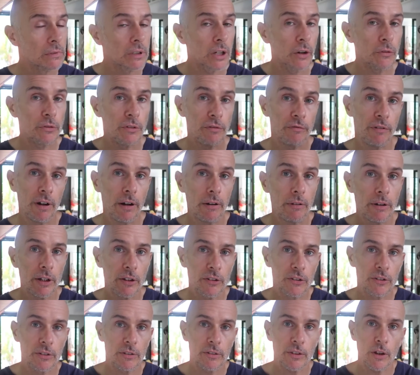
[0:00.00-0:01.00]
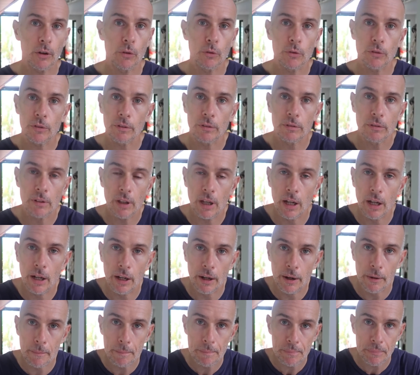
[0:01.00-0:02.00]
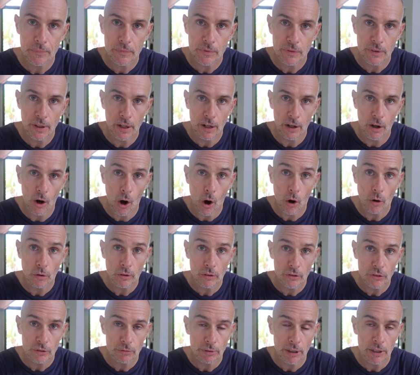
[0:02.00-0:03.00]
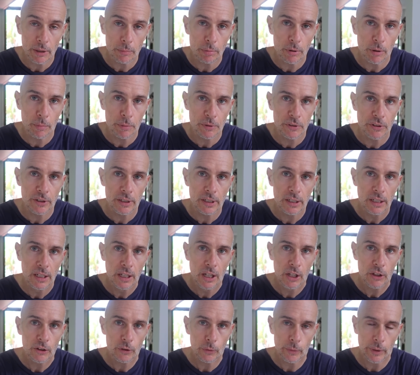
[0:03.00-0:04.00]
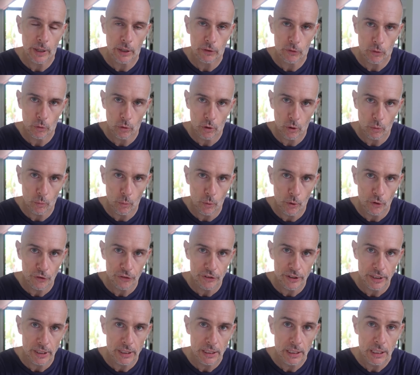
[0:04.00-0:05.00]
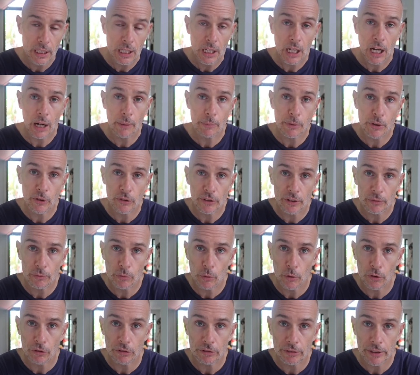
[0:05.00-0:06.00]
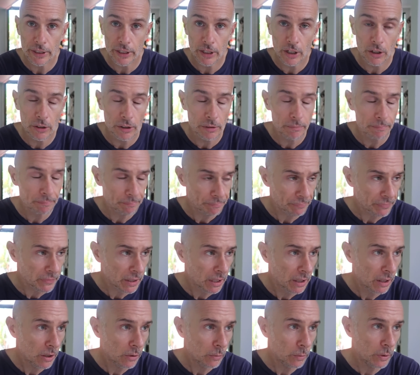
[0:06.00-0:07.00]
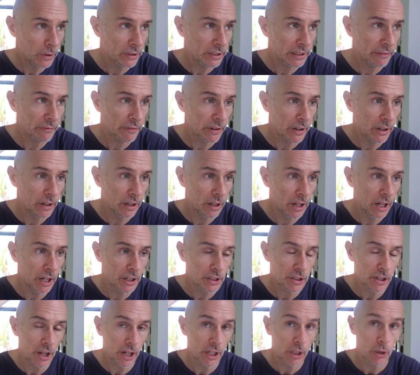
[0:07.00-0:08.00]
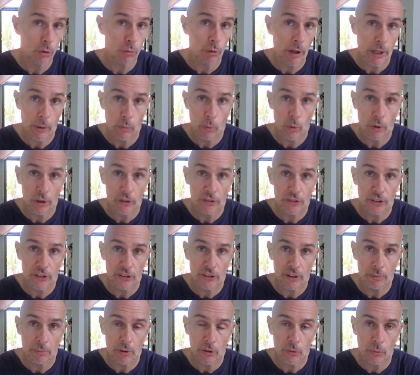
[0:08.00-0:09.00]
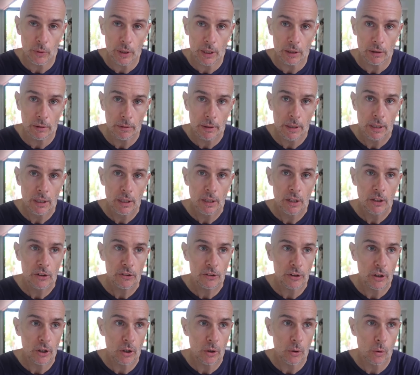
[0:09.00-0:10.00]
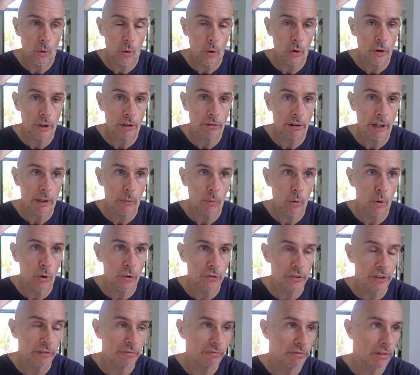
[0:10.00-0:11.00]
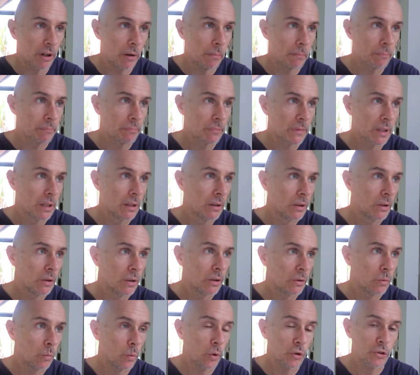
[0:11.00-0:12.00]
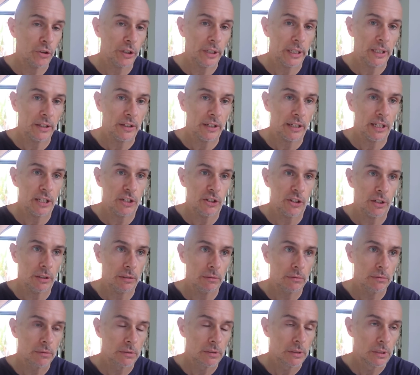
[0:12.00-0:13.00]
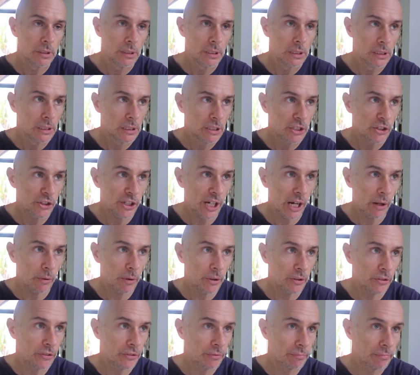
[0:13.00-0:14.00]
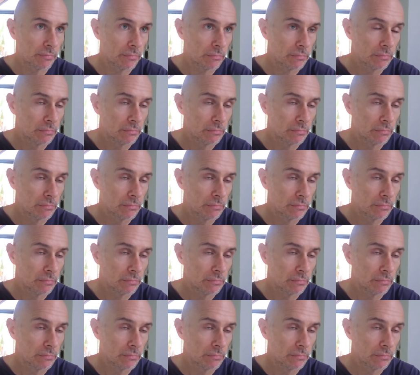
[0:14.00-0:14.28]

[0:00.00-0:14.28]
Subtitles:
go to various those ongs around the property. So we collect all that water and we use that for water in the garden. We have a grey water system as well. So all the grey water from washing in the kitchen, showers,